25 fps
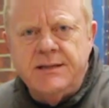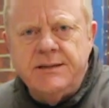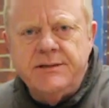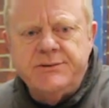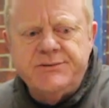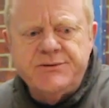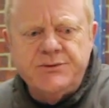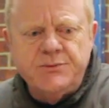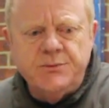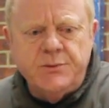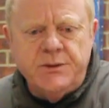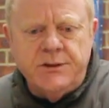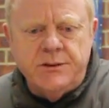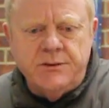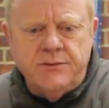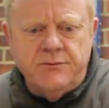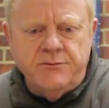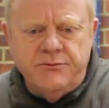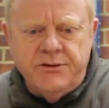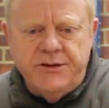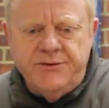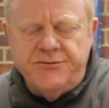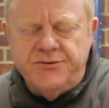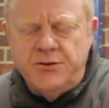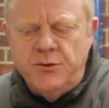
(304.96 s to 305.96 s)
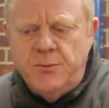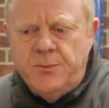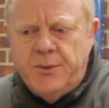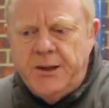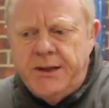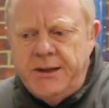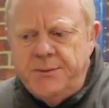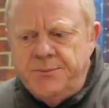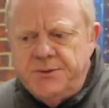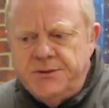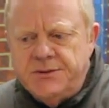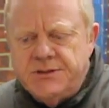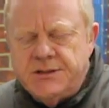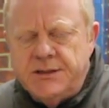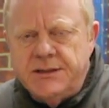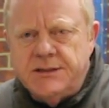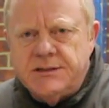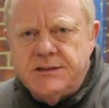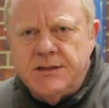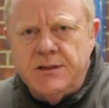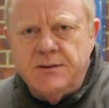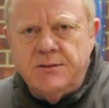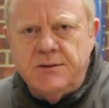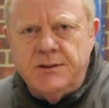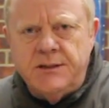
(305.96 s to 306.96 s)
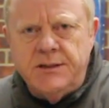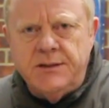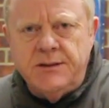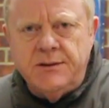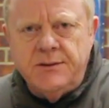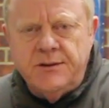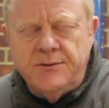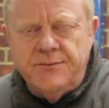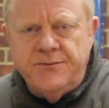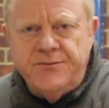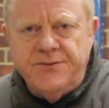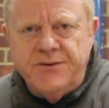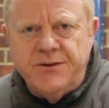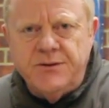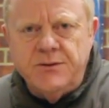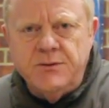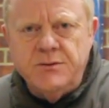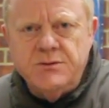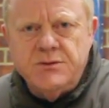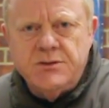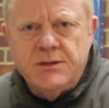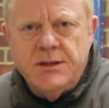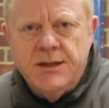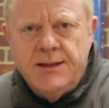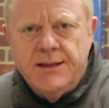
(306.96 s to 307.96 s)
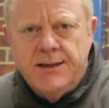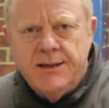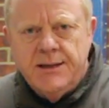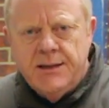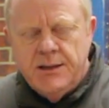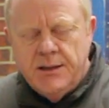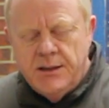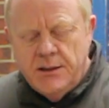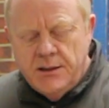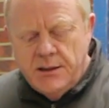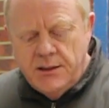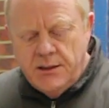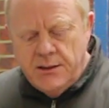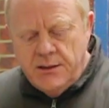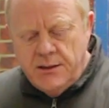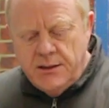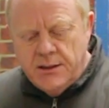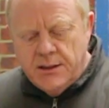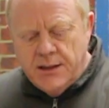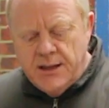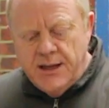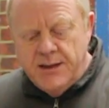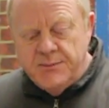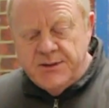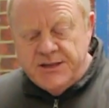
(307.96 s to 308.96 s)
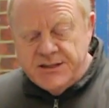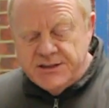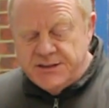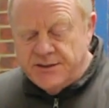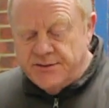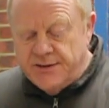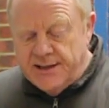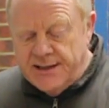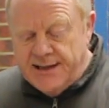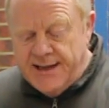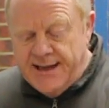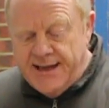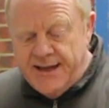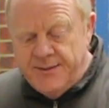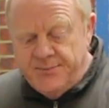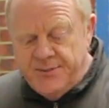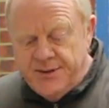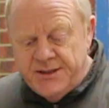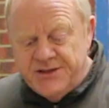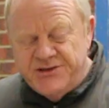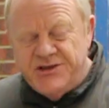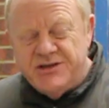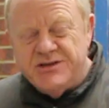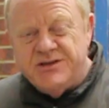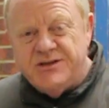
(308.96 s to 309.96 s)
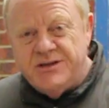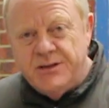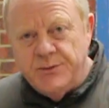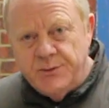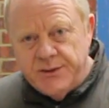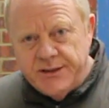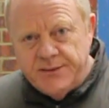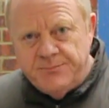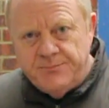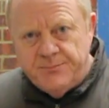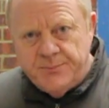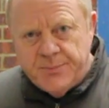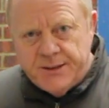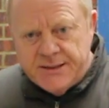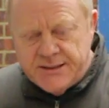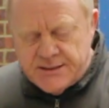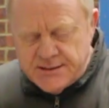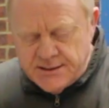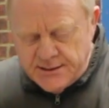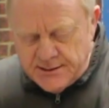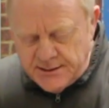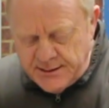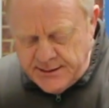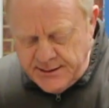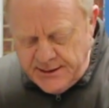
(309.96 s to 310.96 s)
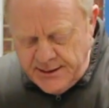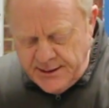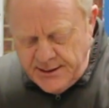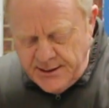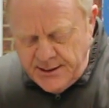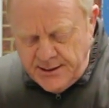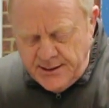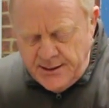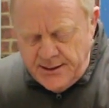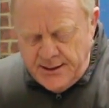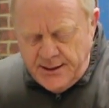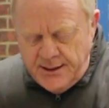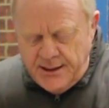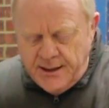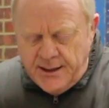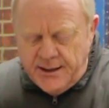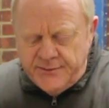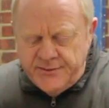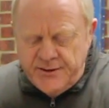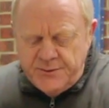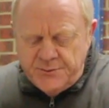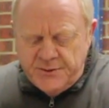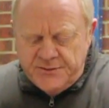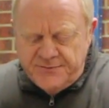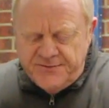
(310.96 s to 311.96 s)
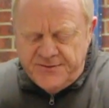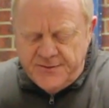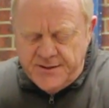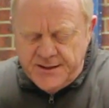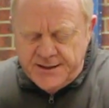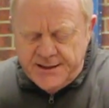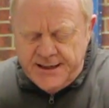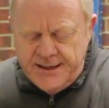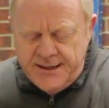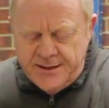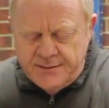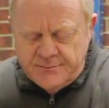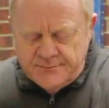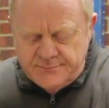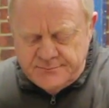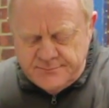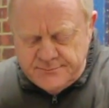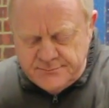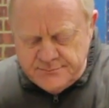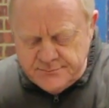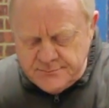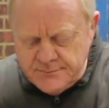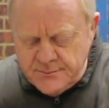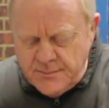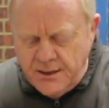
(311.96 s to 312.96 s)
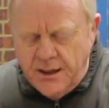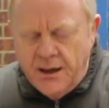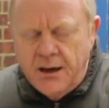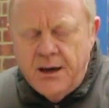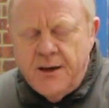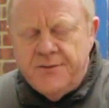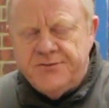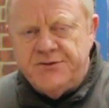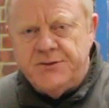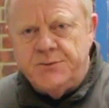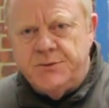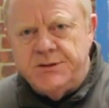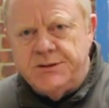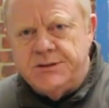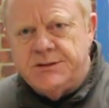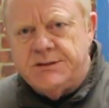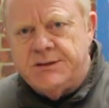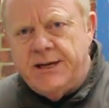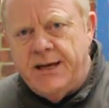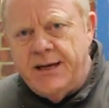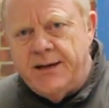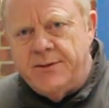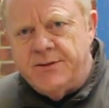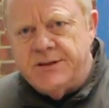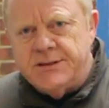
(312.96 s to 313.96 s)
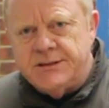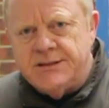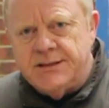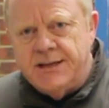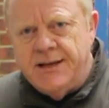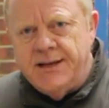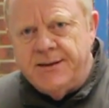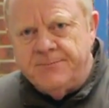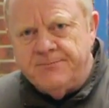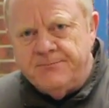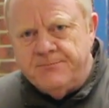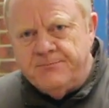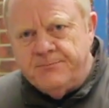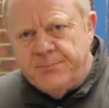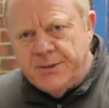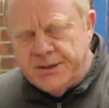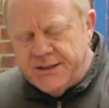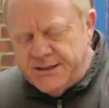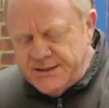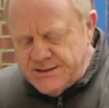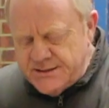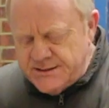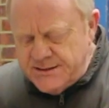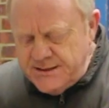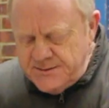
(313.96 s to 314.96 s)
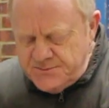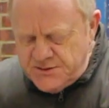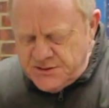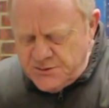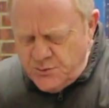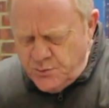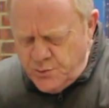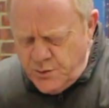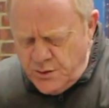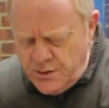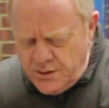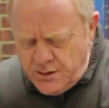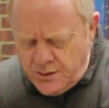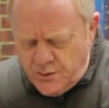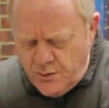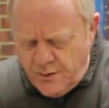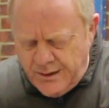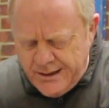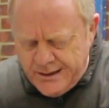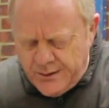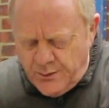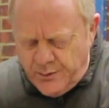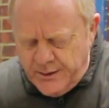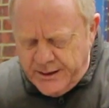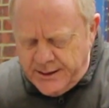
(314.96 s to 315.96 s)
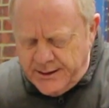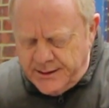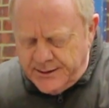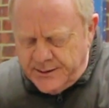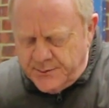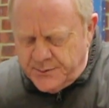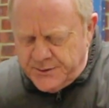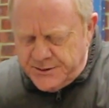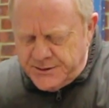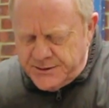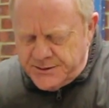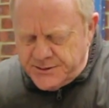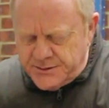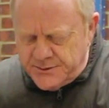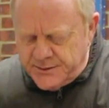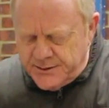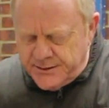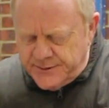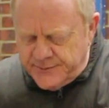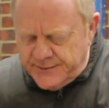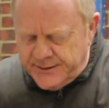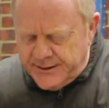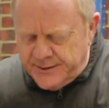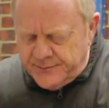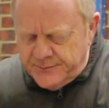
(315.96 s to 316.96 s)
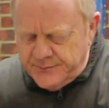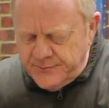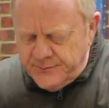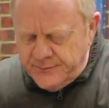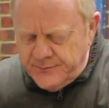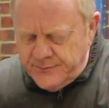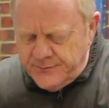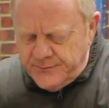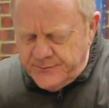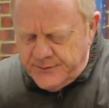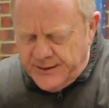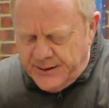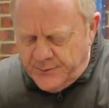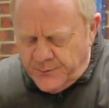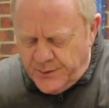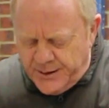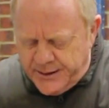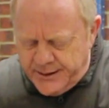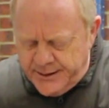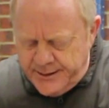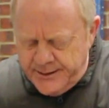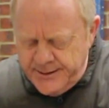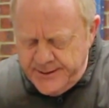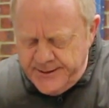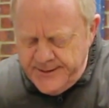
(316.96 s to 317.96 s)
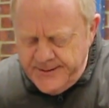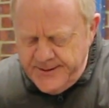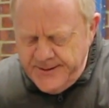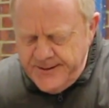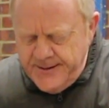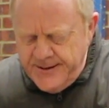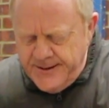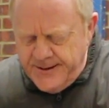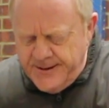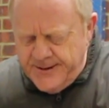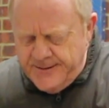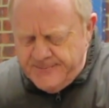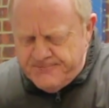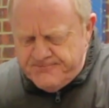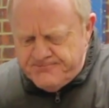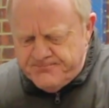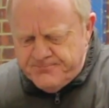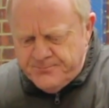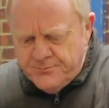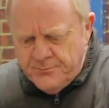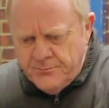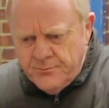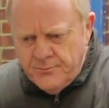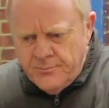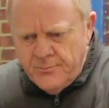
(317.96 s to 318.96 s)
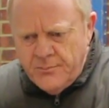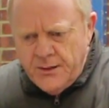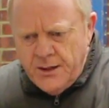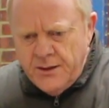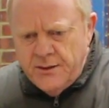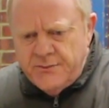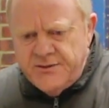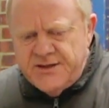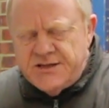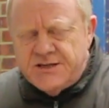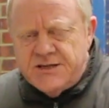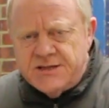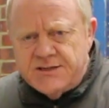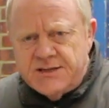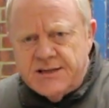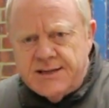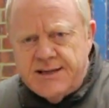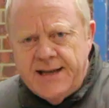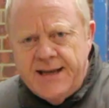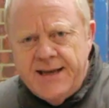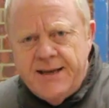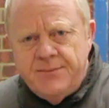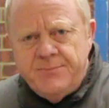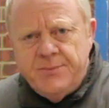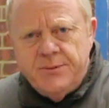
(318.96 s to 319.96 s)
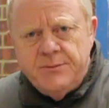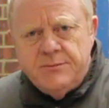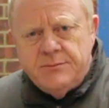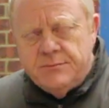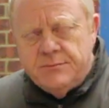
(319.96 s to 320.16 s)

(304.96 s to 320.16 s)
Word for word: things, we'll read through papers, get totally confused, come into the lab and just do it, basically. And then we find out afterwards how it's done. But it seems to work quite quickly when you do it in that, that way. Um, this is a lab.